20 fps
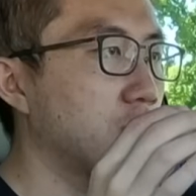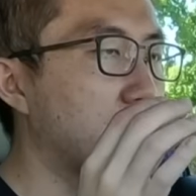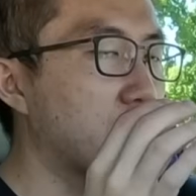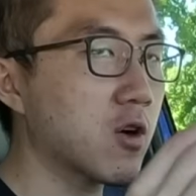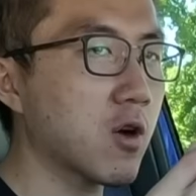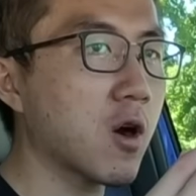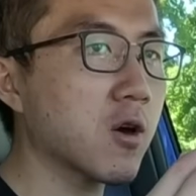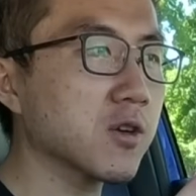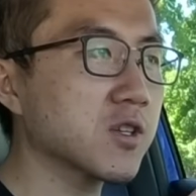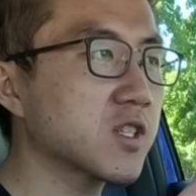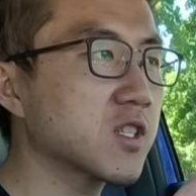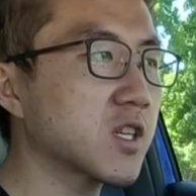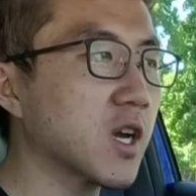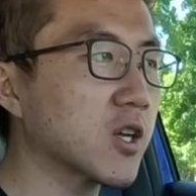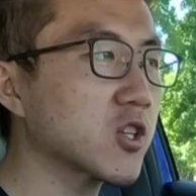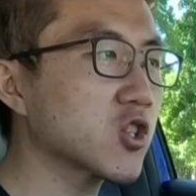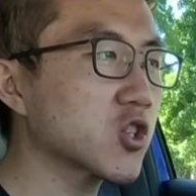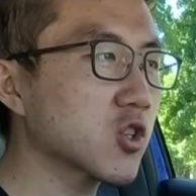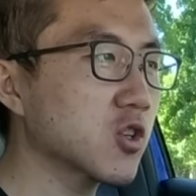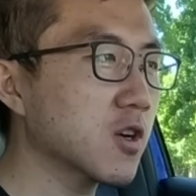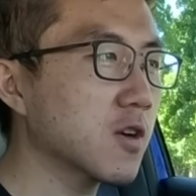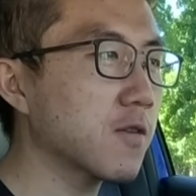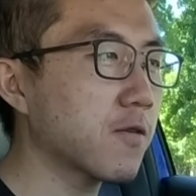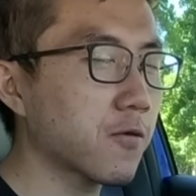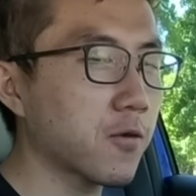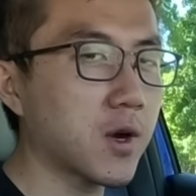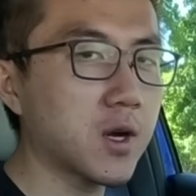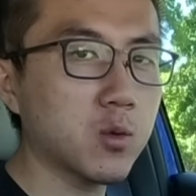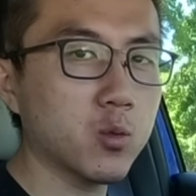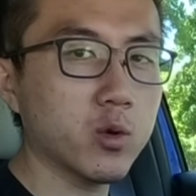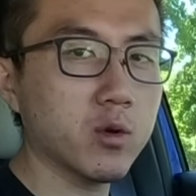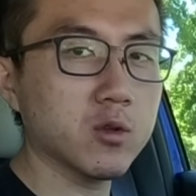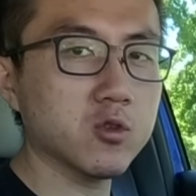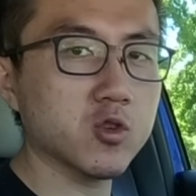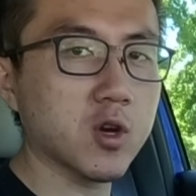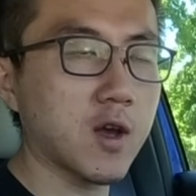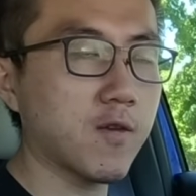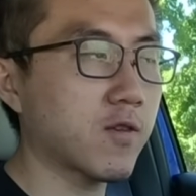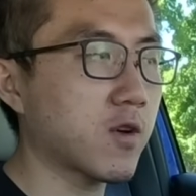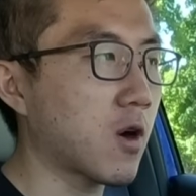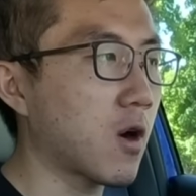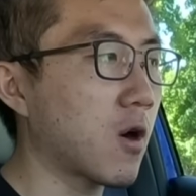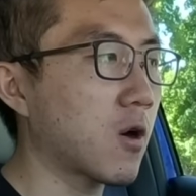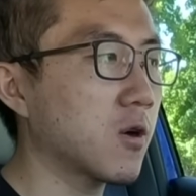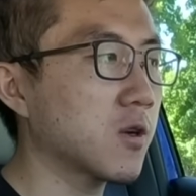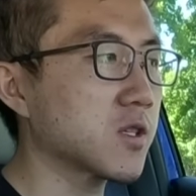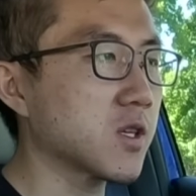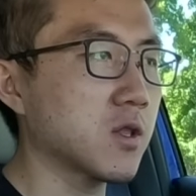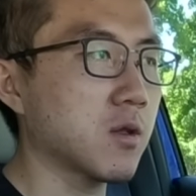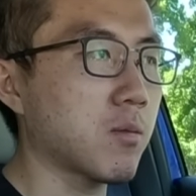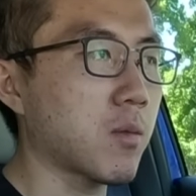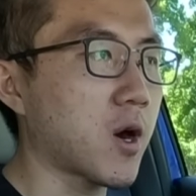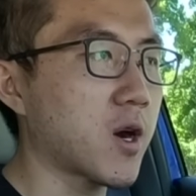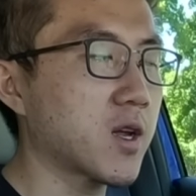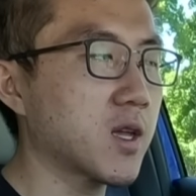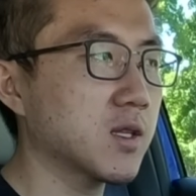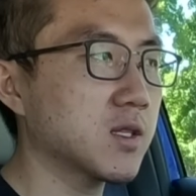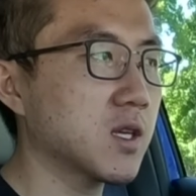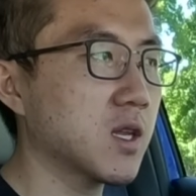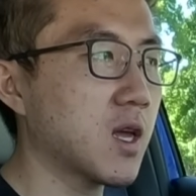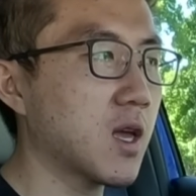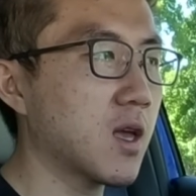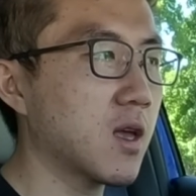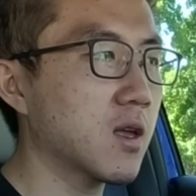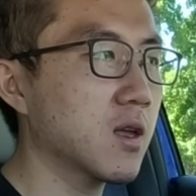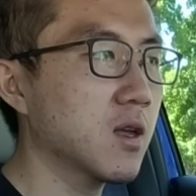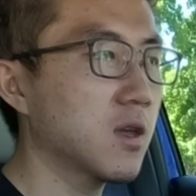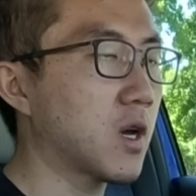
There are such good front wheel drive cars on the market today.